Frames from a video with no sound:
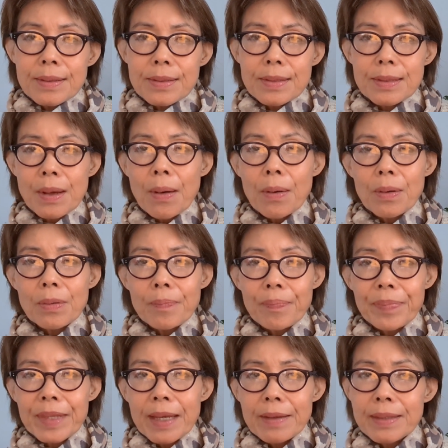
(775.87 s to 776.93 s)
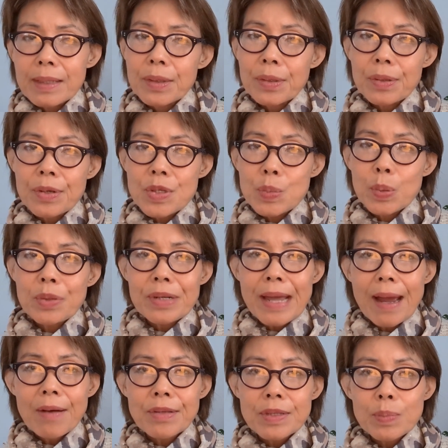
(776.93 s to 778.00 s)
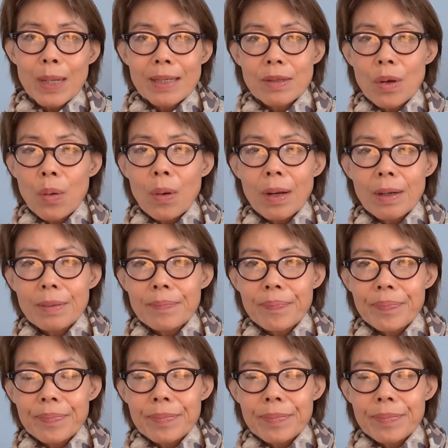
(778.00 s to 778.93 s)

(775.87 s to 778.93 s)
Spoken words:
So the curse pronounced by Noah